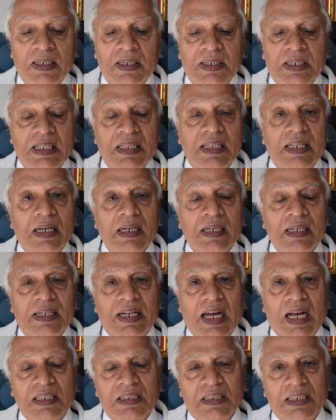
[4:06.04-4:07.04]
till the
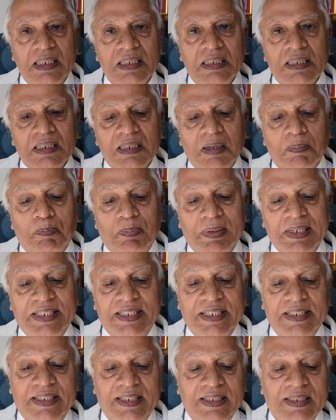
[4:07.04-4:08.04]
task is
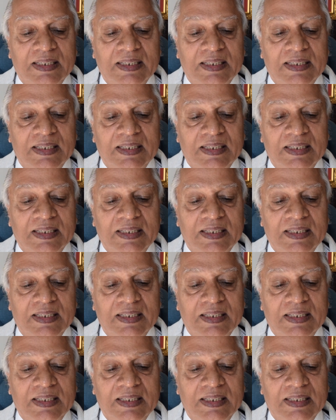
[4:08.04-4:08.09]
completed.